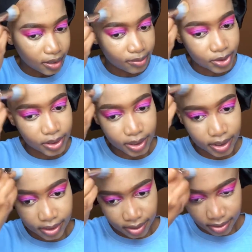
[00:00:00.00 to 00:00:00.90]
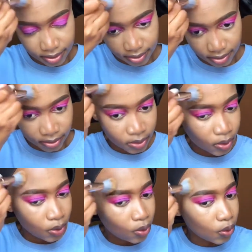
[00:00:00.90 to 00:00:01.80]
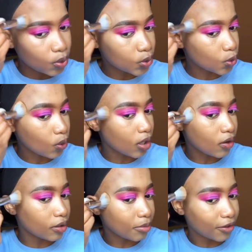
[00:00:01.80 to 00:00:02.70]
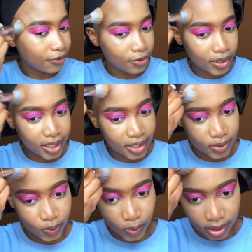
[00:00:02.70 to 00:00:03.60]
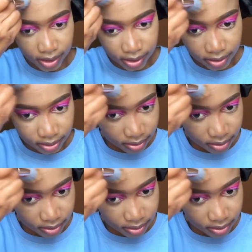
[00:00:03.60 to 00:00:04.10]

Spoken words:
I'm just gonna contour around my forehead as well.